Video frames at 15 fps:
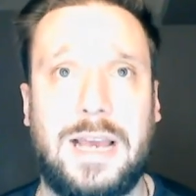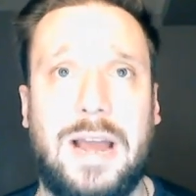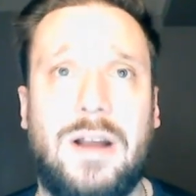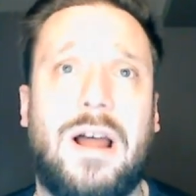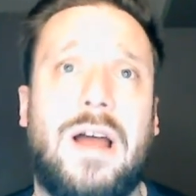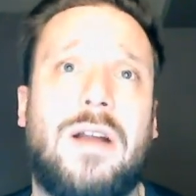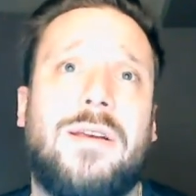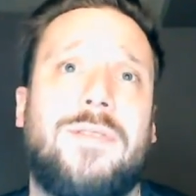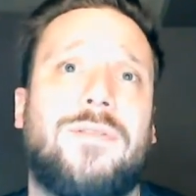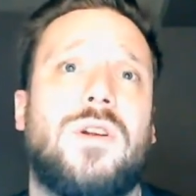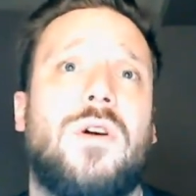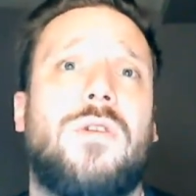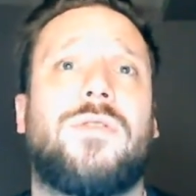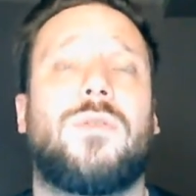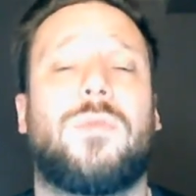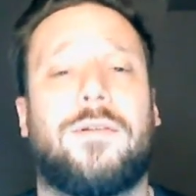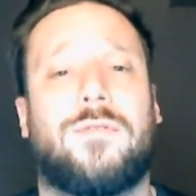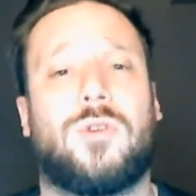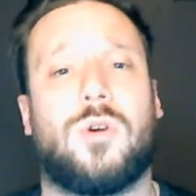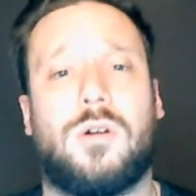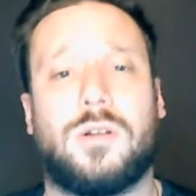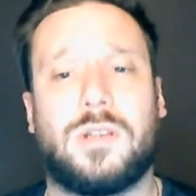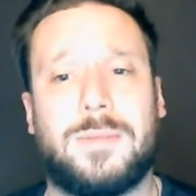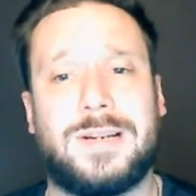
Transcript: I don't I don't even know if you would have called them